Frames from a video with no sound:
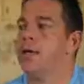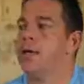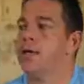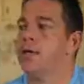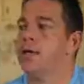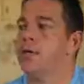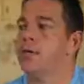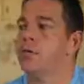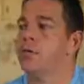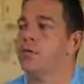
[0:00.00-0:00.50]

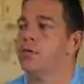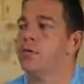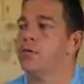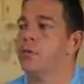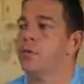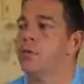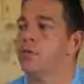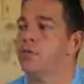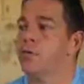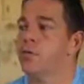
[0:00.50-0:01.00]
I went to
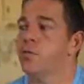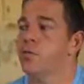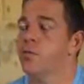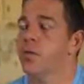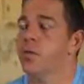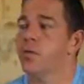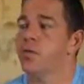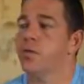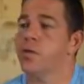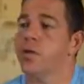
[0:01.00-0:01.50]
church on
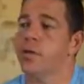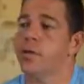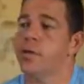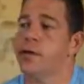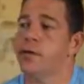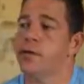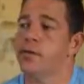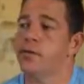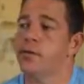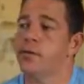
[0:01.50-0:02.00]
Rookie
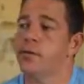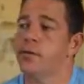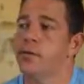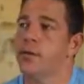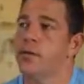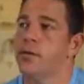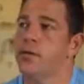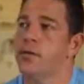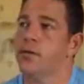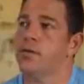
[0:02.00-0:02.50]
Sunday, the
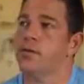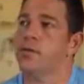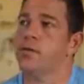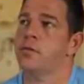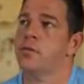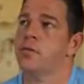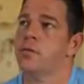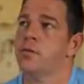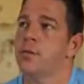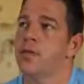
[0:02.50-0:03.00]
second
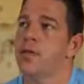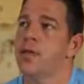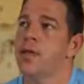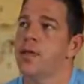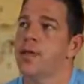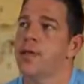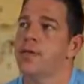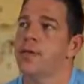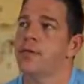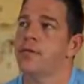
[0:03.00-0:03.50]

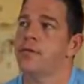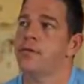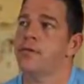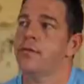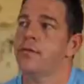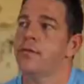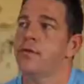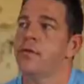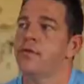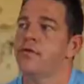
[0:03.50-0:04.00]
Sunday in
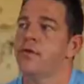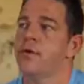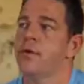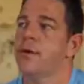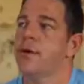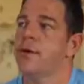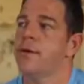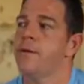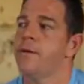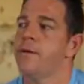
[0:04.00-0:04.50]
the
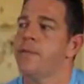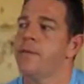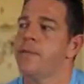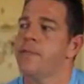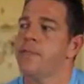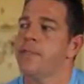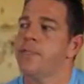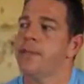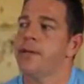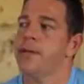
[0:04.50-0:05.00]
military.
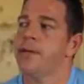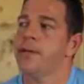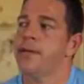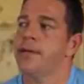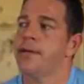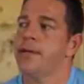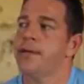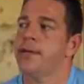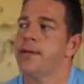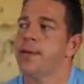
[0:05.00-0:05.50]

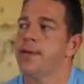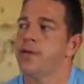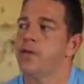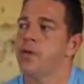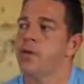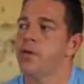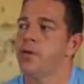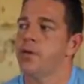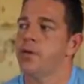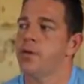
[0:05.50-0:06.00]
And
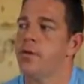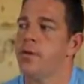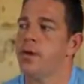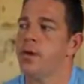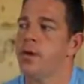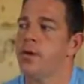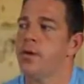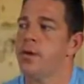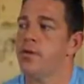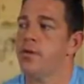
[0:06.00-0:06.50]
when I went in there,
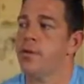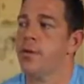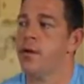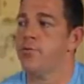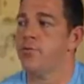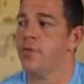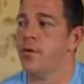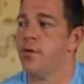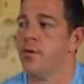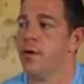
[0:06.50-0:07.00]
I gave my
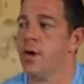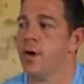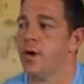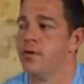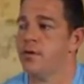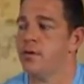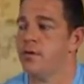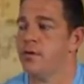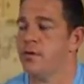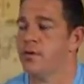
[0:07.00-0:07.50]
life to
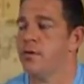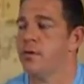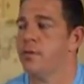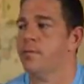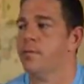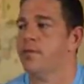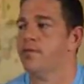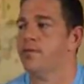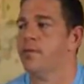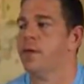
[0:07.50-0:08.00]
Christ.
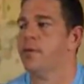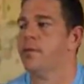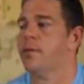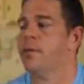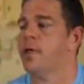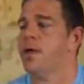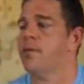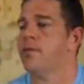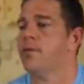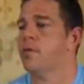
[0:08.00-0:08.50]
I felt like my
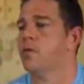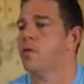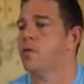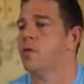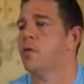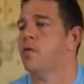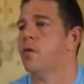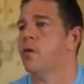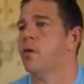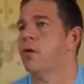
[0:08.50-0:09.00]
life was
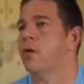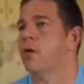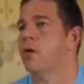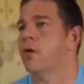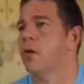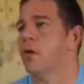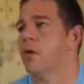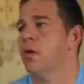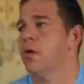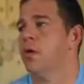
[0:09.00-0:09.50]
going well.
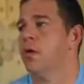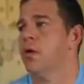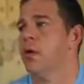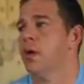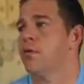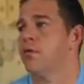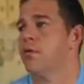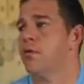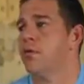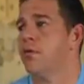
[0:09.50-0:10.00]

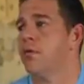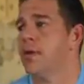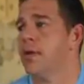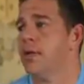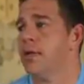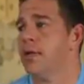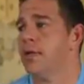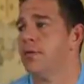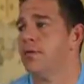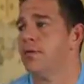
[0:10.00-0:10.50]
I was going to be
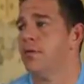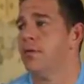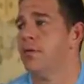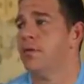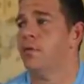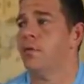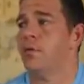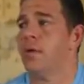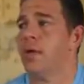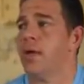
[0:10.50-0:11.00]
an
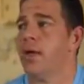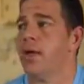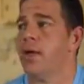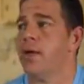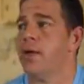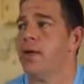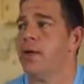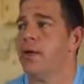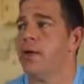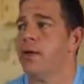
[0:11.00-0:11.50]
E2,
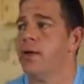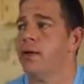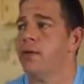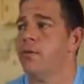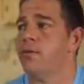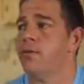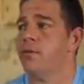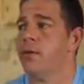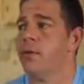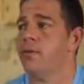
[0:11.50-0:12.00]
and
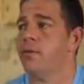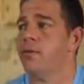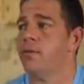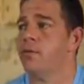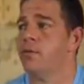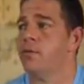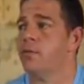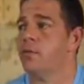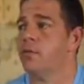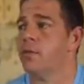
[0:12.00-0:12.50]
I
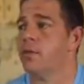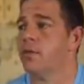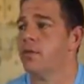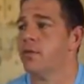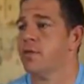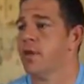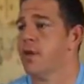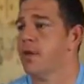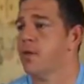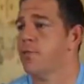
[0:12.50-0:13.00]
was really
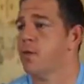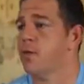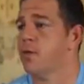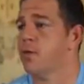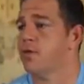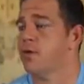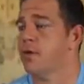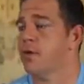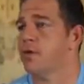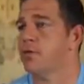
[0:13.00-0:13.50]
excited about
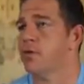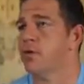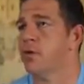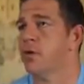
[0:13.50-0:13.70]
where things were